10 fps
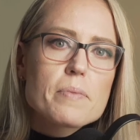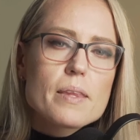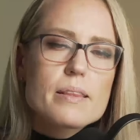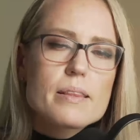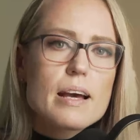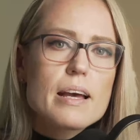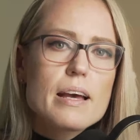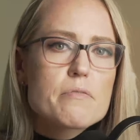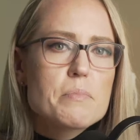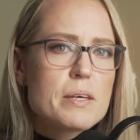that
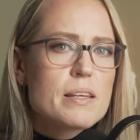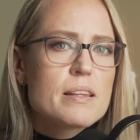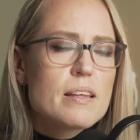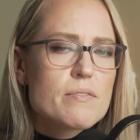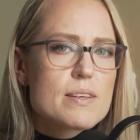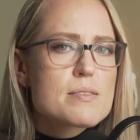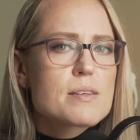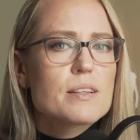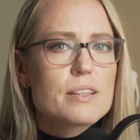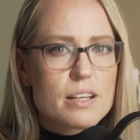have been
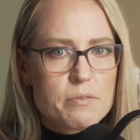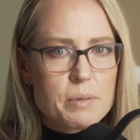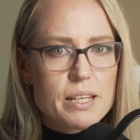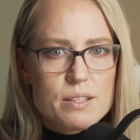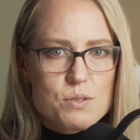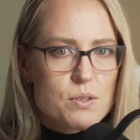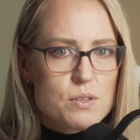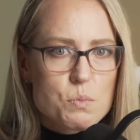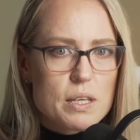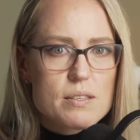investing a lot of money into the
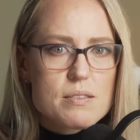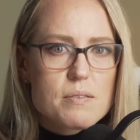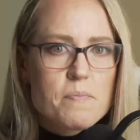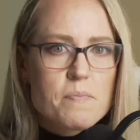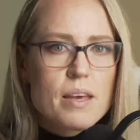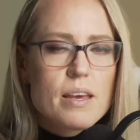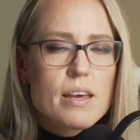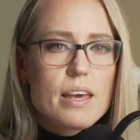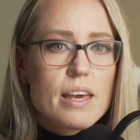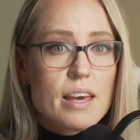space.
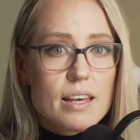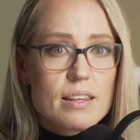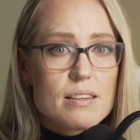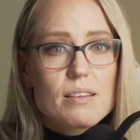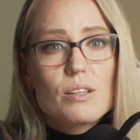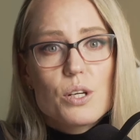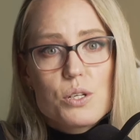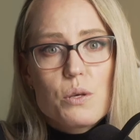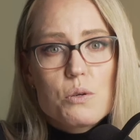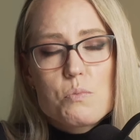And
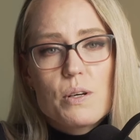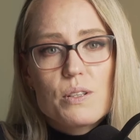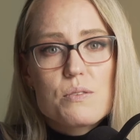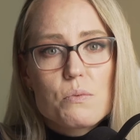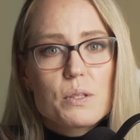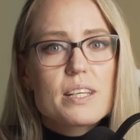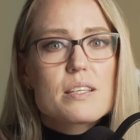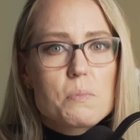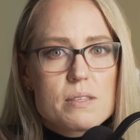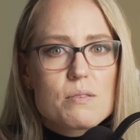large language models are really
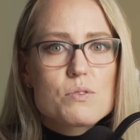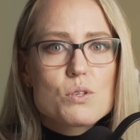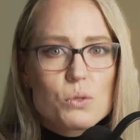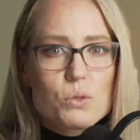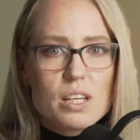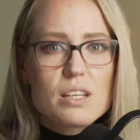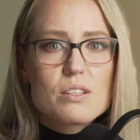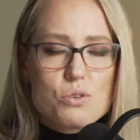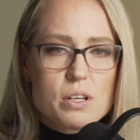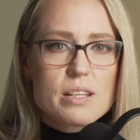expensive to
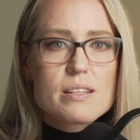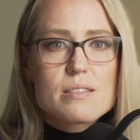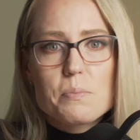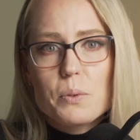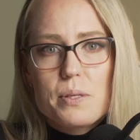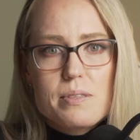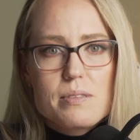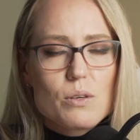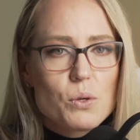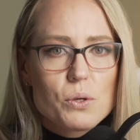create, train, and deploy
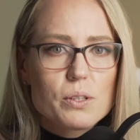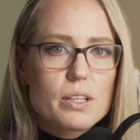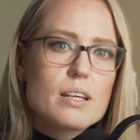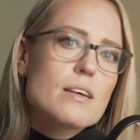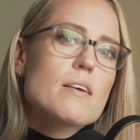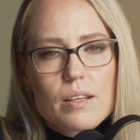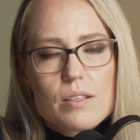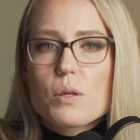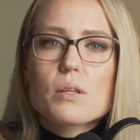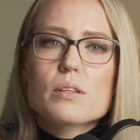securely.
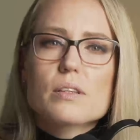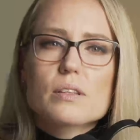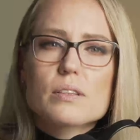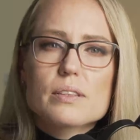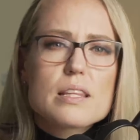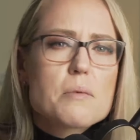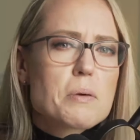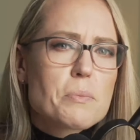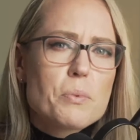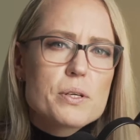So let the
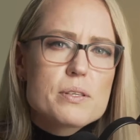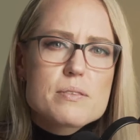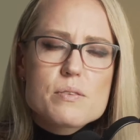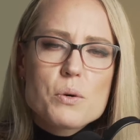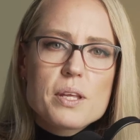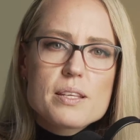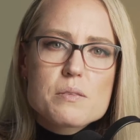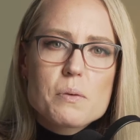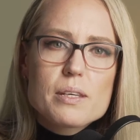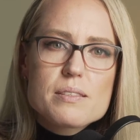big boys own that
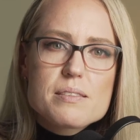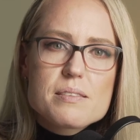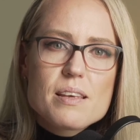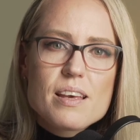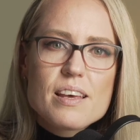space,